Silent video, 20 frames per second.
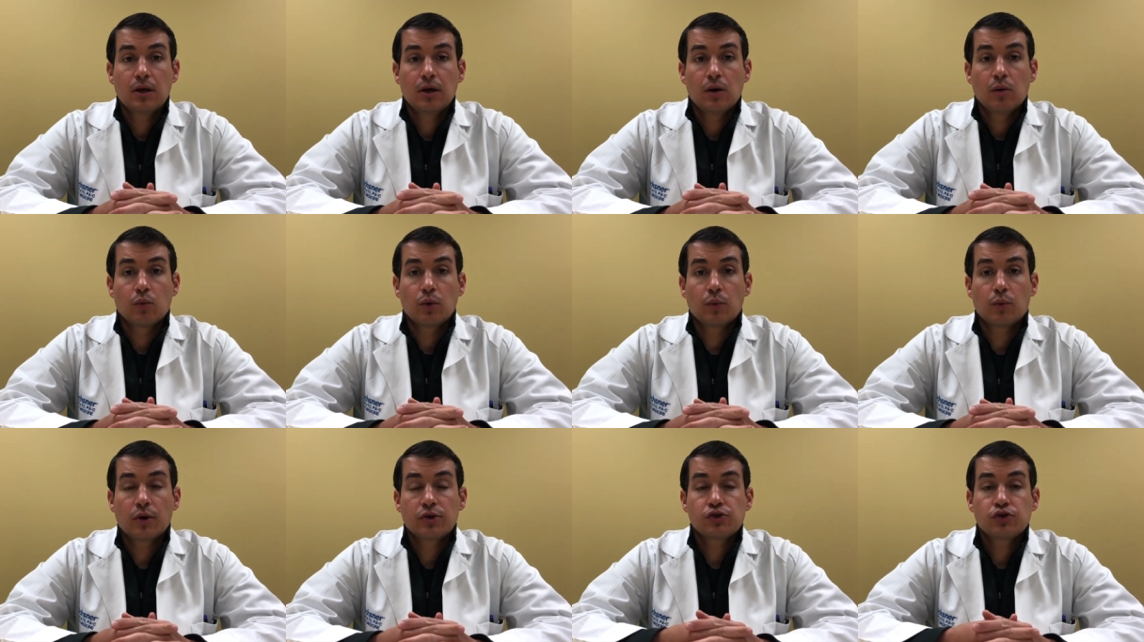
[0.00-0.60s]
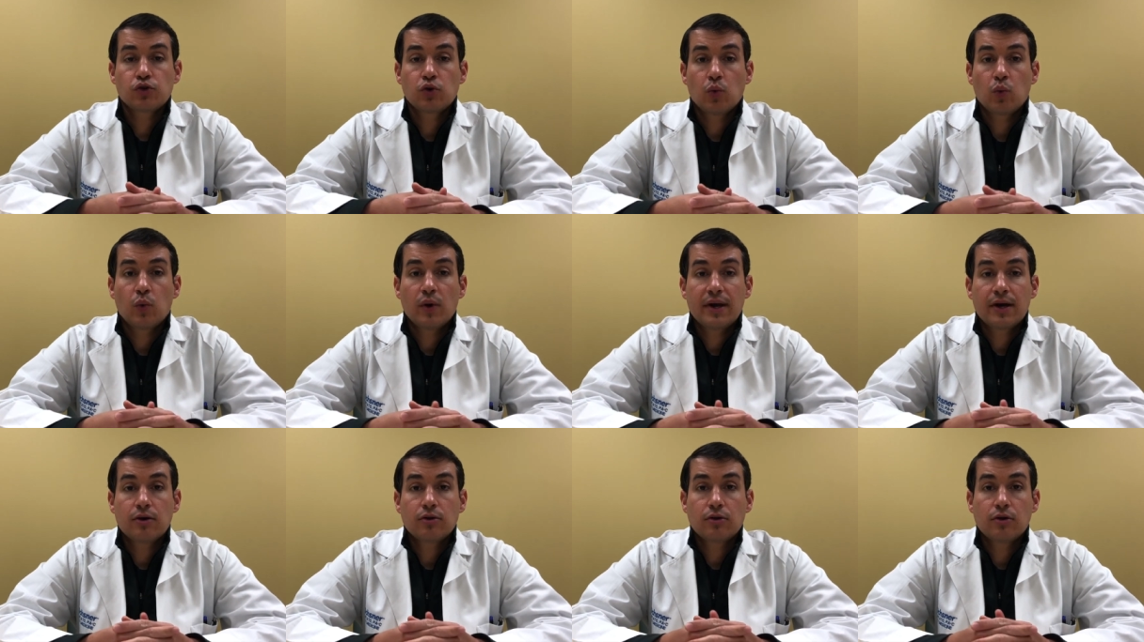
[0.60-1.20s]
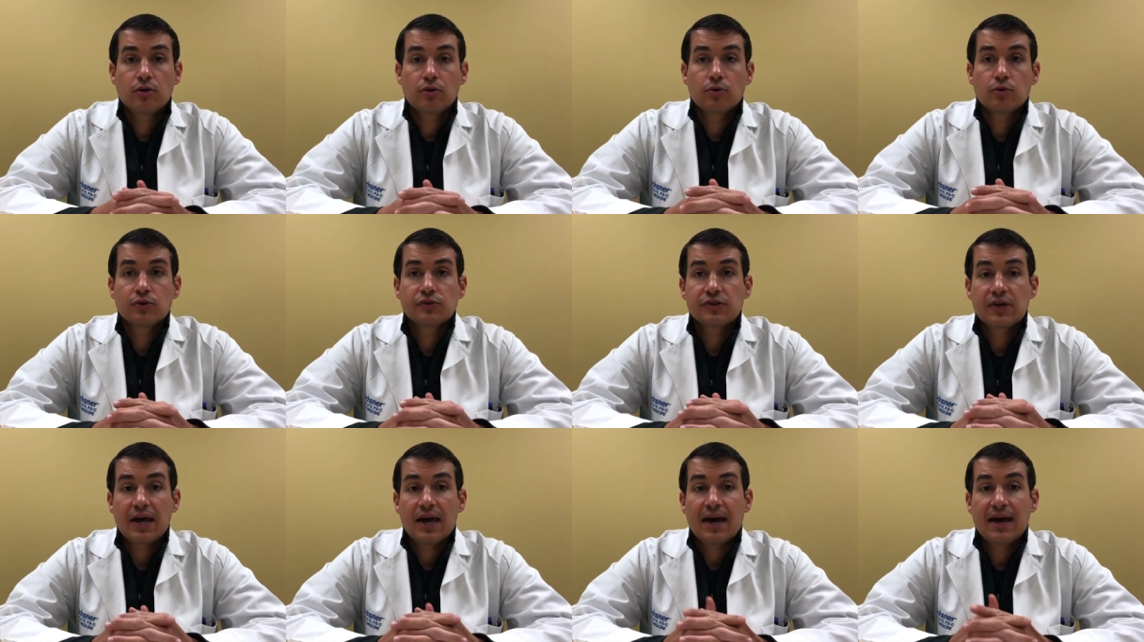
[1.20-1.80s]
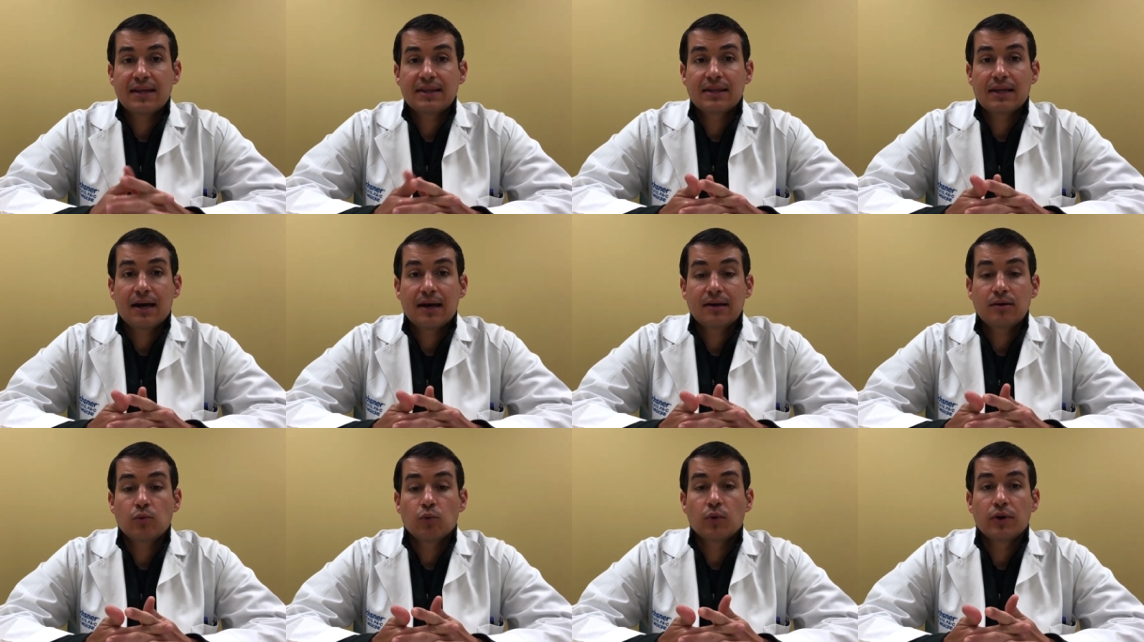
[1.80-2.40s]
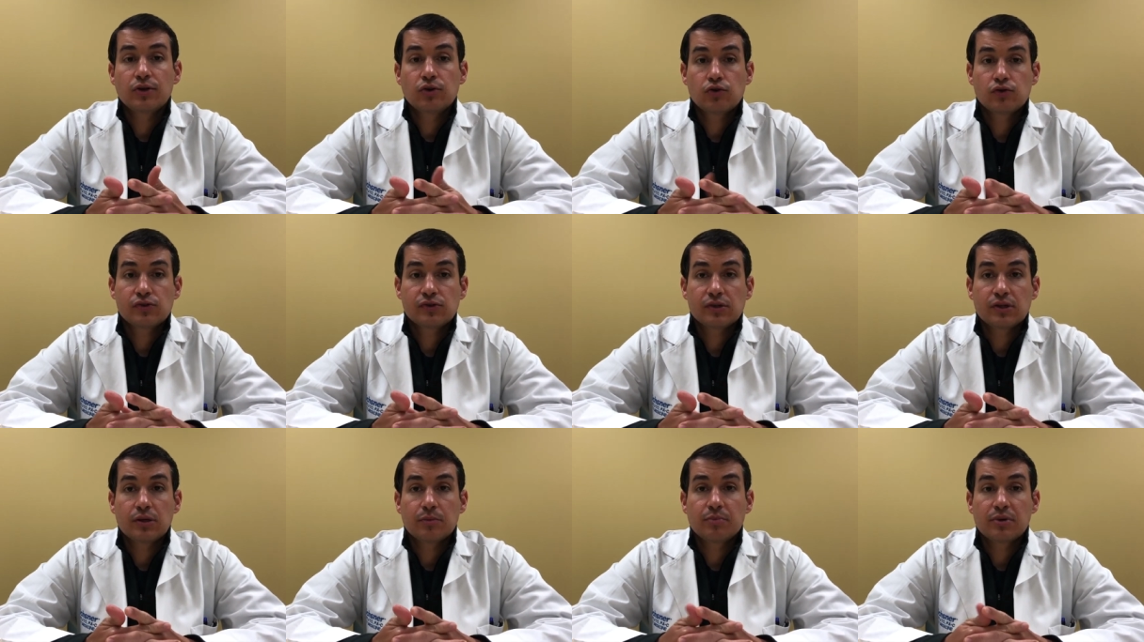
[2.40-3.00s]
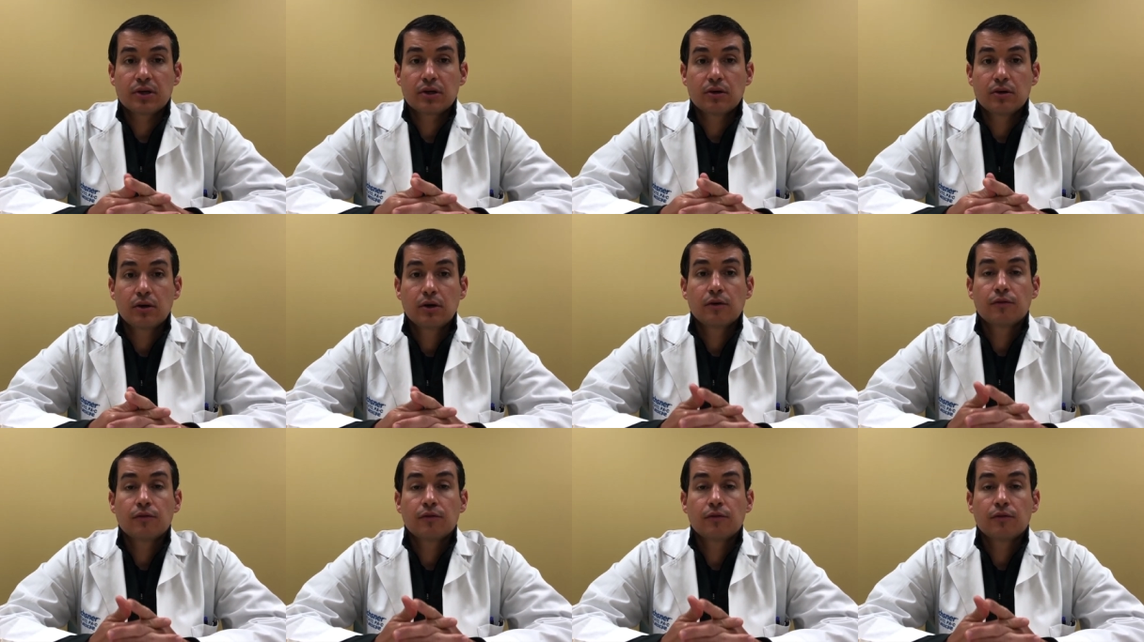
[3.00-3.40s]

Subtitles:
We want you to wear those at night when you're sleeping